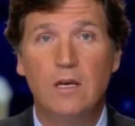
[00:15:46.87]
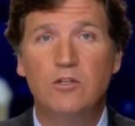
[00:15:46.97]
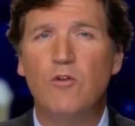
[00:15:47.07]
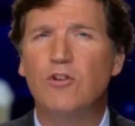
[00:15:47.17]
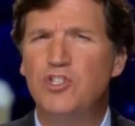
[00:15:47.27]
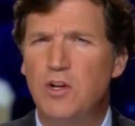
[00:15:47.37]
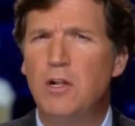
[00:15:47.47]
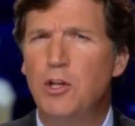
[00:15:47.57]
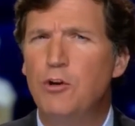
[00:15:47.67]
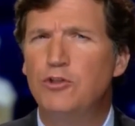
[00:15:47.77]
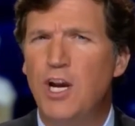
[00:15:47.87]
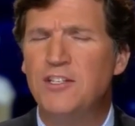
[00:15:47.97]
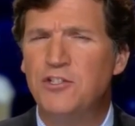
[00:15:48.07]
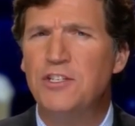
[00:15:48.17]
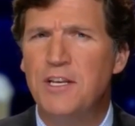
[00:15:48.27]
So there's still a little
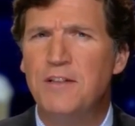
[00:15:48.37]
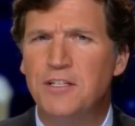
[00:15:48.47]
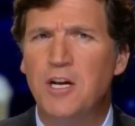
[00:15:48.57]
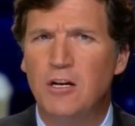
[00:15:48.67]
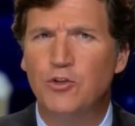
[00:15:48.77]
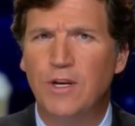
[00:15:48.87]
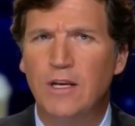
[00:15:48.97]
justice in this country.